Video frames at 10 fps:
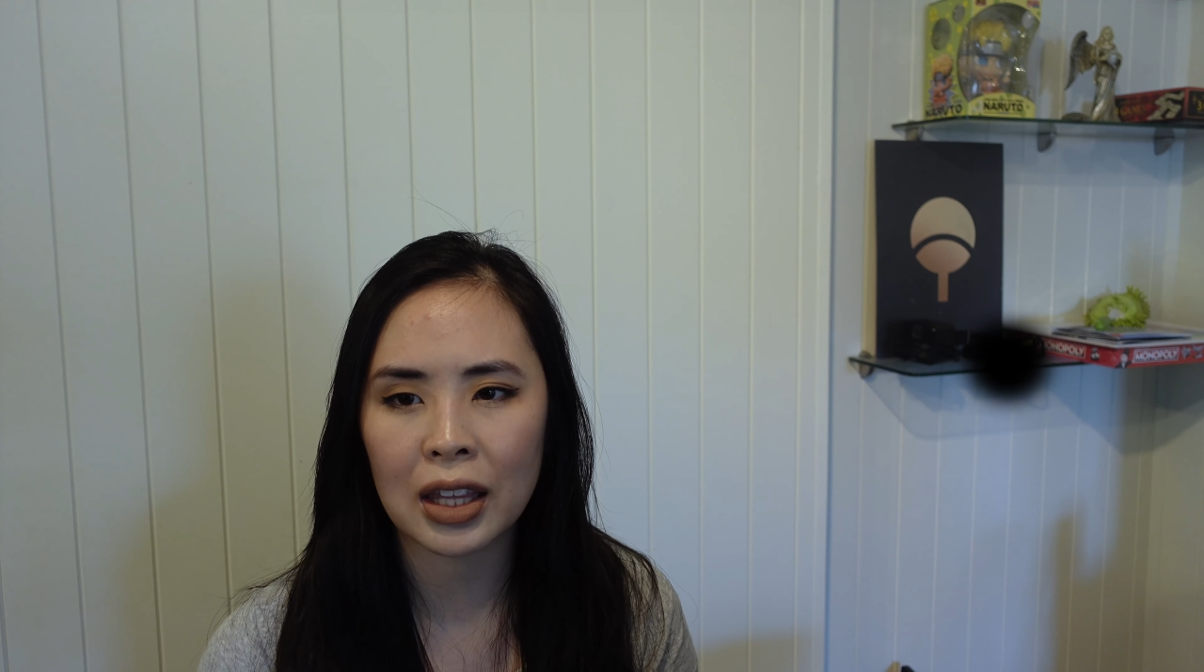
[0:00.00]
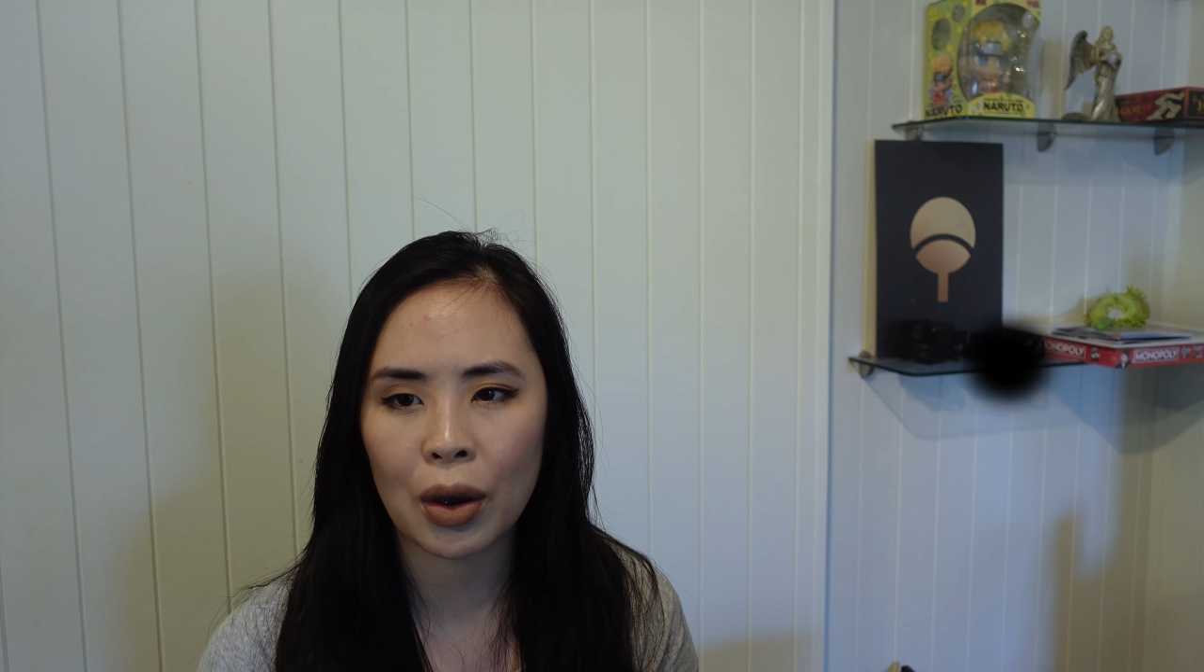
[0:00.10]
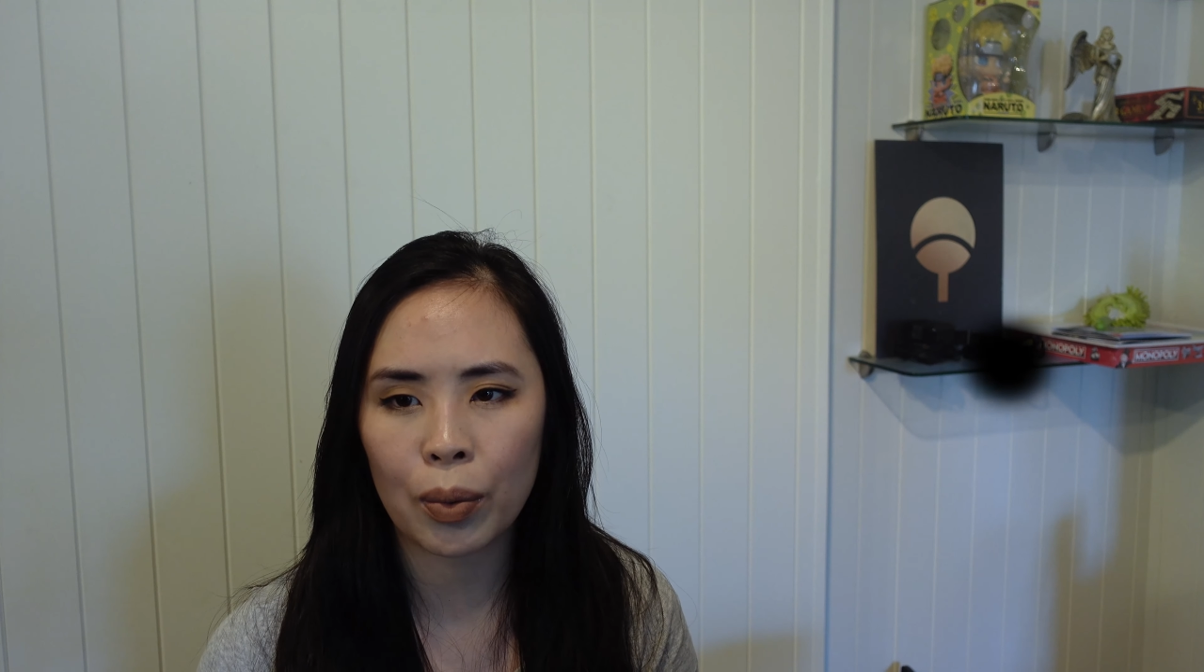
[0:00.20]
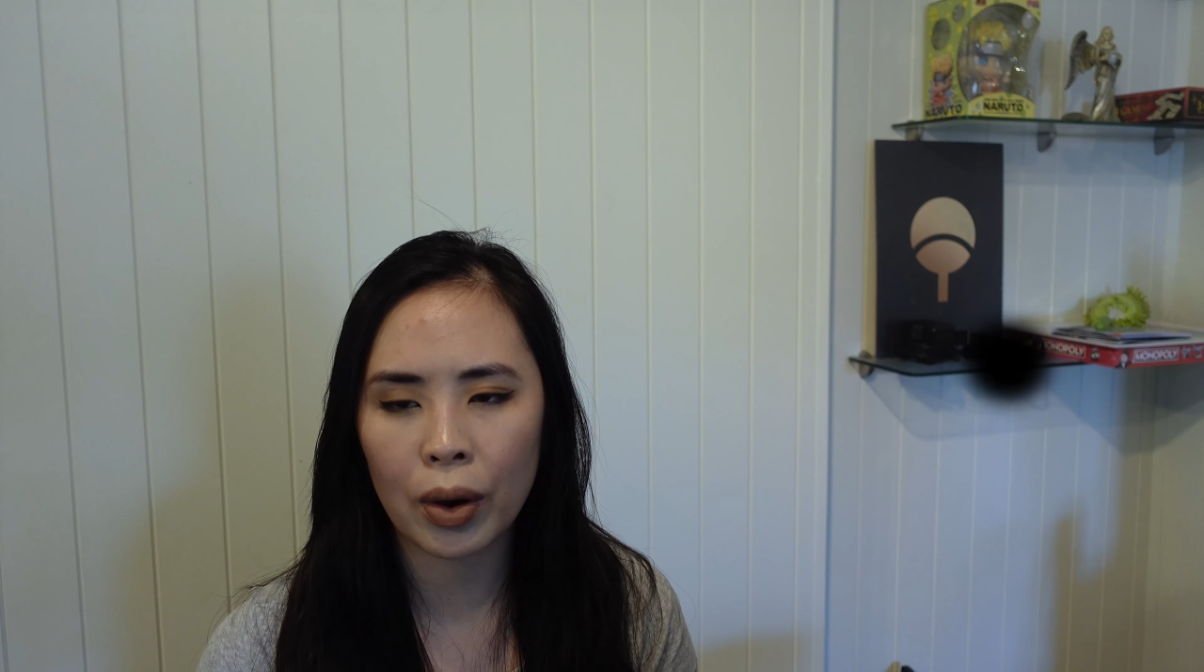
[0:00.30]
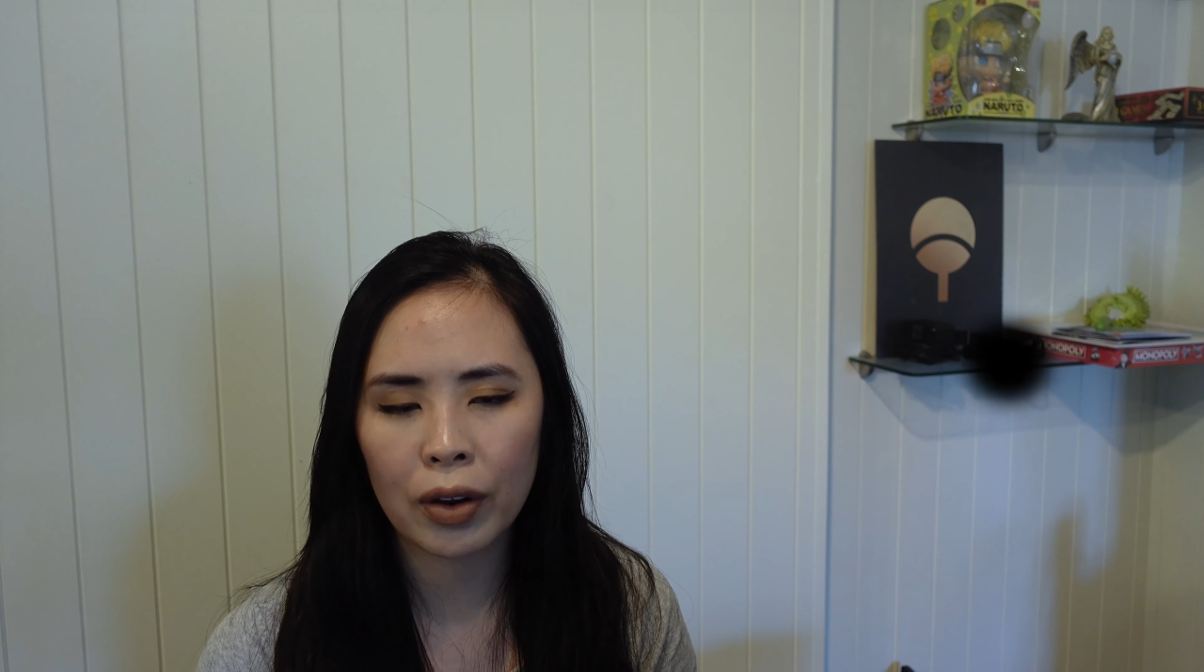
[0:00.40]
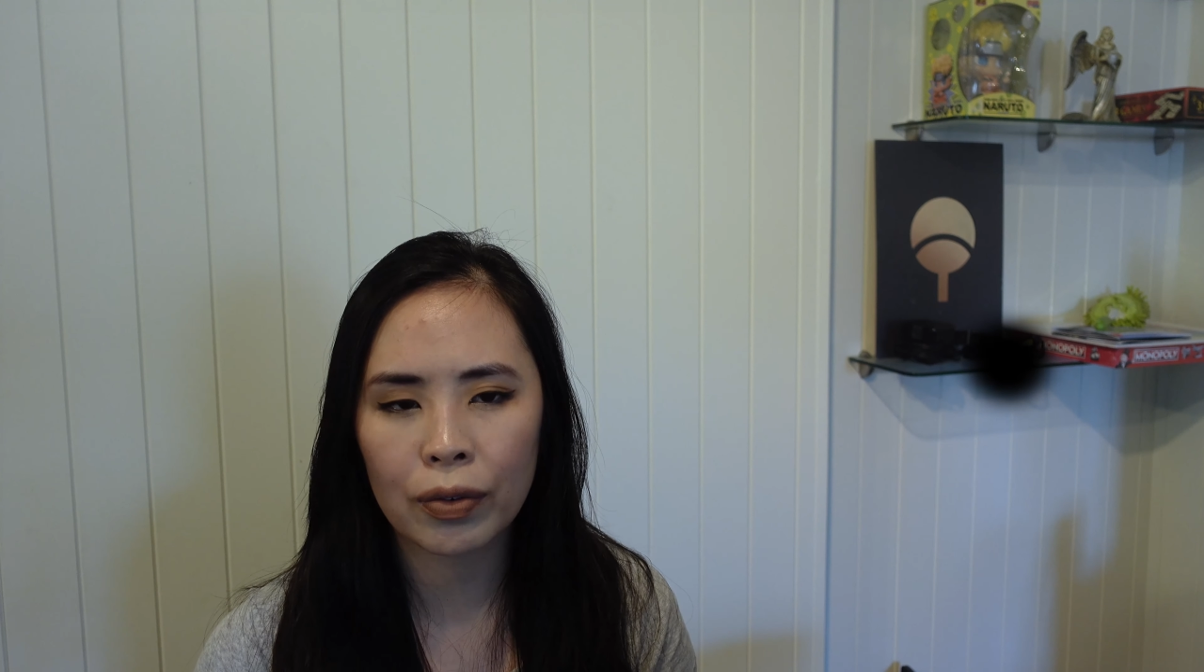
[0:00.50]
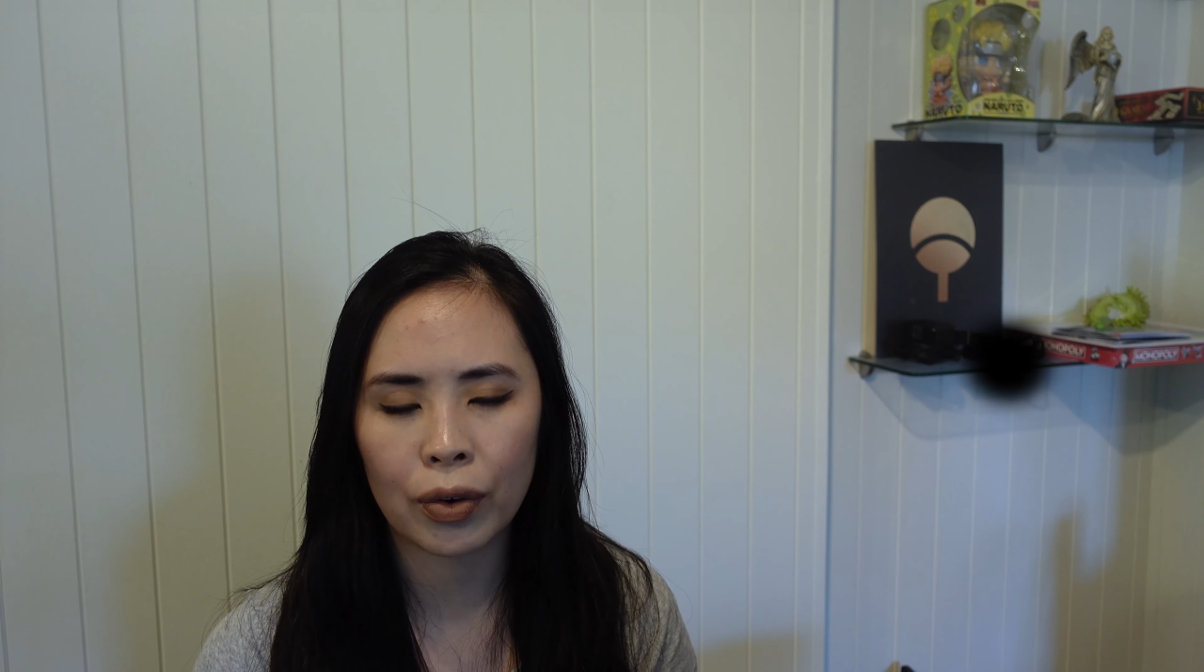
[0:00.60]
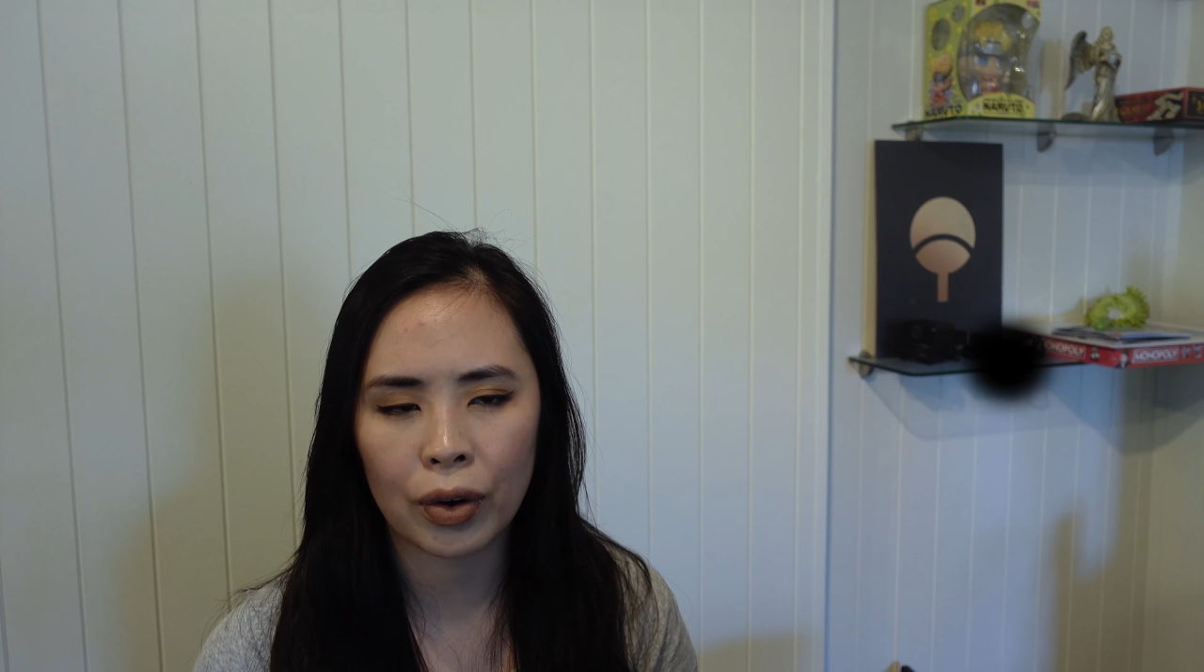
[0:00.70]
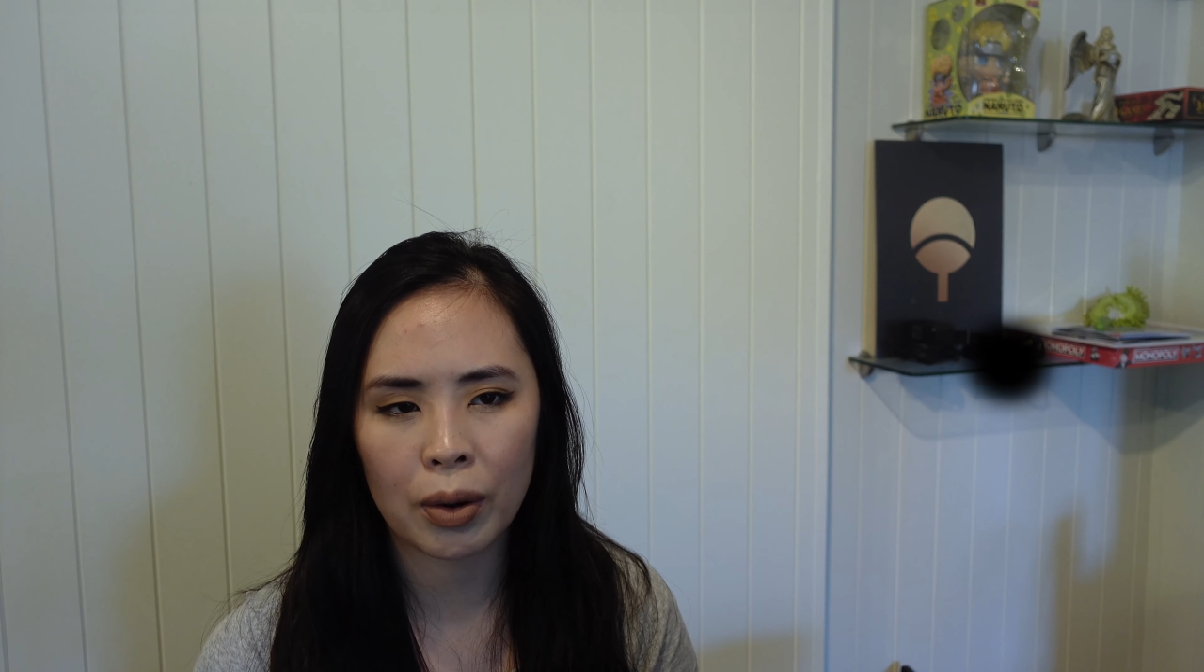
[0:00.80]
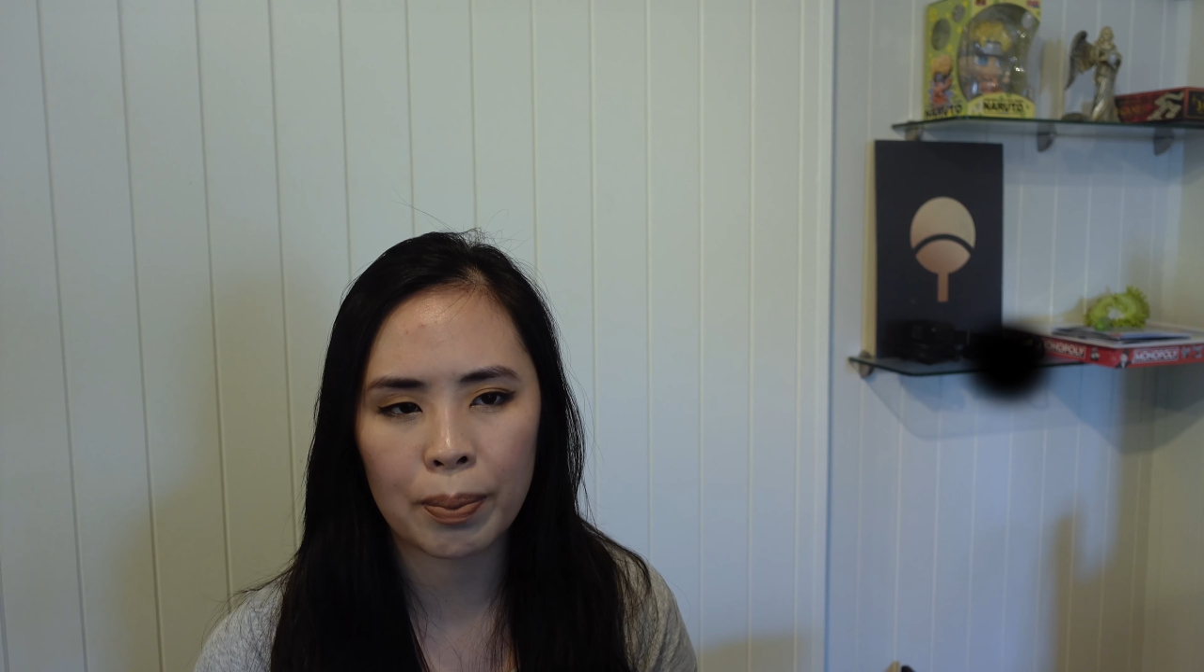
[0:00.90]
their word for it.